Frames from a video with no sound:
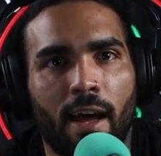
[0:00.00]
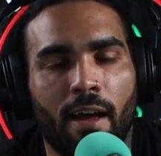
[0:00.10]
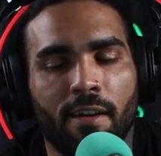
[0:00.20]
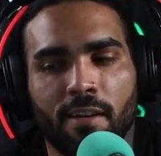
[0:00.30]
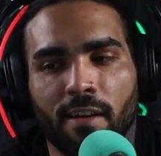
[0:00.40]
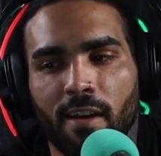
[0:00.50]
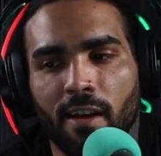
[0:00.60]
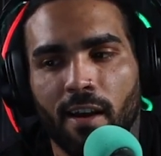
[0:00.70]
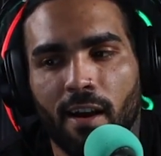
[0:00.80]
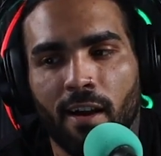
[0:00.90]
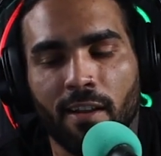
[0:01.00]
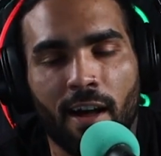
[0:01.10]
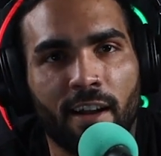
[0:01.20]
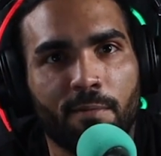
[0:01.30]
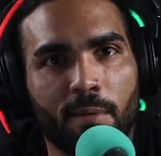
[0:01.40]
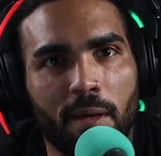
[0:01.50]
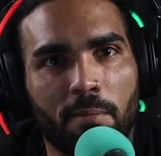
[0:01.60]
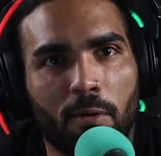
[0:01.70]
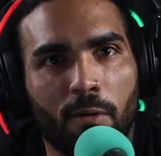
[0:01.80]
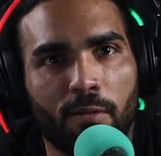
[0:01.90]
And a lot of
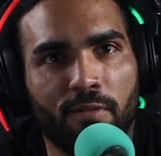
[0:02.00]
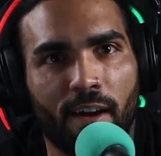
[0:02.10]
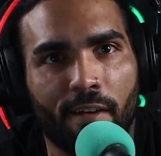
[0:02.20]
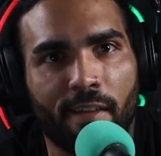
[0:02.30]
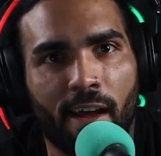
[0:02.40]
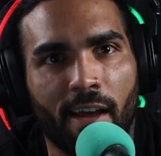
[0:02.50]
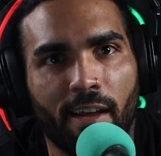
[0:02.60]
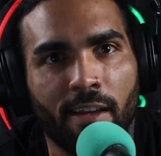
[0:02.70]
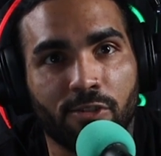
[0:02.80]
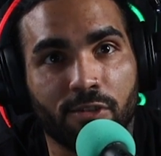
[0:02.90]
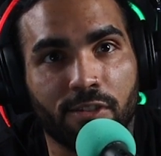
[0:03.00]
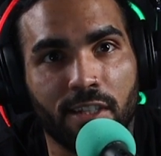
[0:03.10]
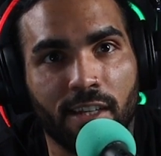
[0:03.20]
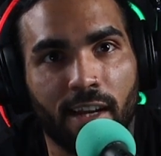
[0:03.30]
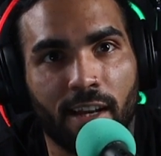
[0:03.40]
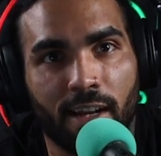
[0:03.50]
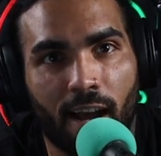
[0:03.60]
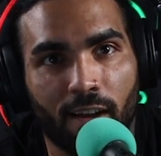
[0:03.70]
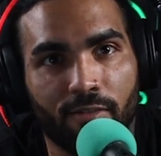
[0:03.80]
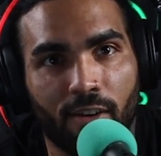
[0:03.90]
people found that interesting and
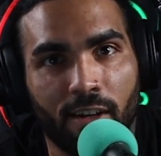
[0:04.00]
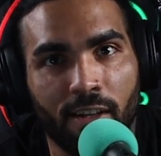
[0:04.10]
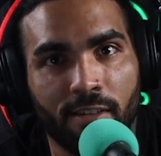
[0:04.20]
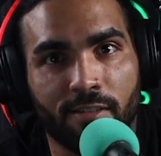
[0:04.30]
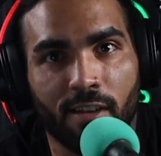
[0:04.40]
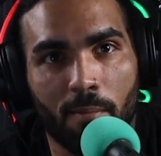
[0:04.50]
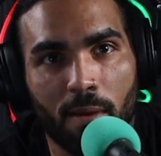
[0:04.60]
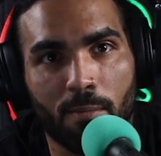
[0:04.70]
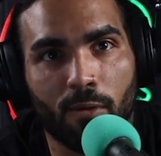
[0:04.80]
kind of funny. Some people were